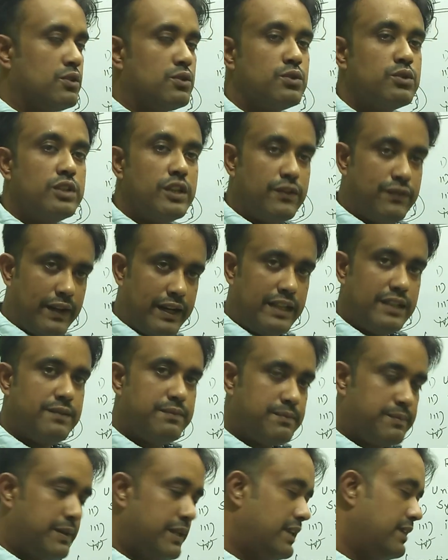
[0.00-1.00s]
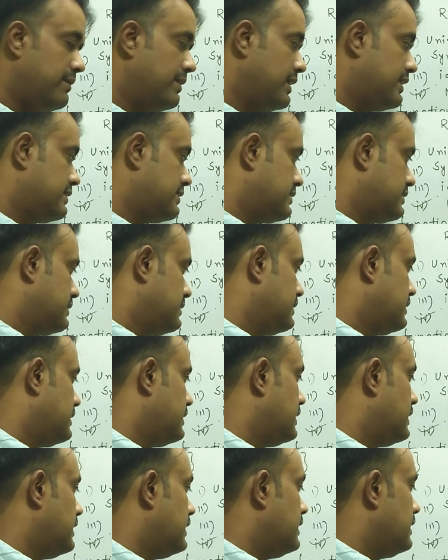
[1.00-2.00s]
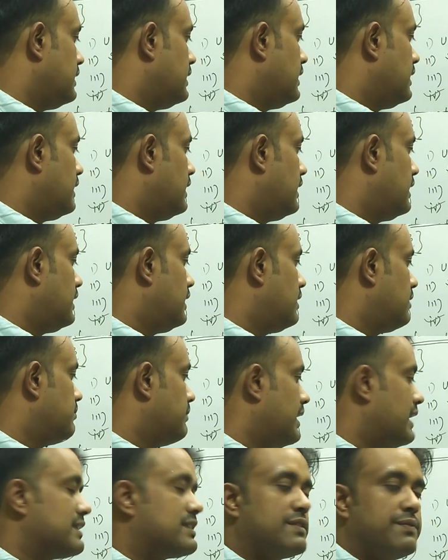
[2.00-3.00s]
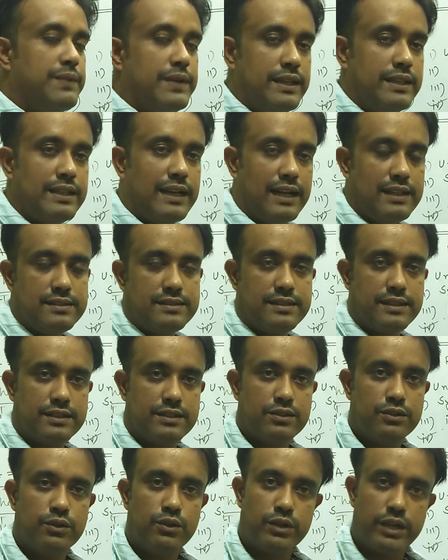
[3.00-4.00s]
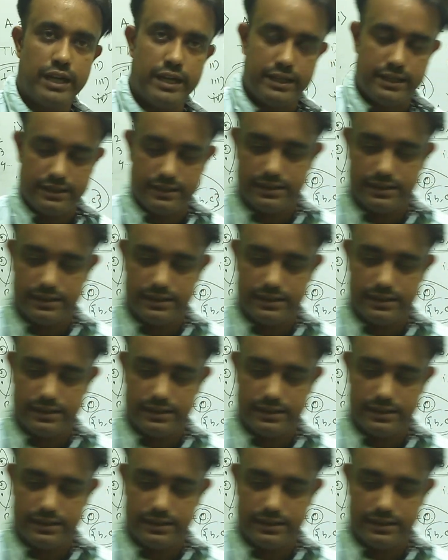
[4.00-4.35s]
different pre-image must be null set. Okay.